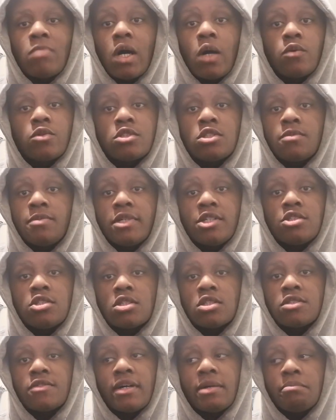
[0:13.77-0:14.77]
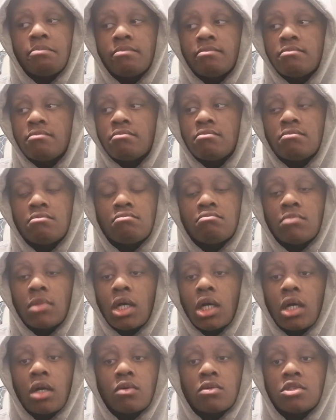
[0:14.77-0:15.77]
I was speechless, fam.
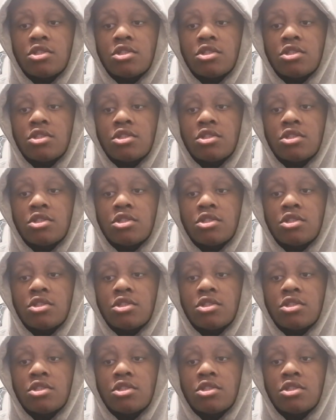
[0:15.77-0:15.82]
I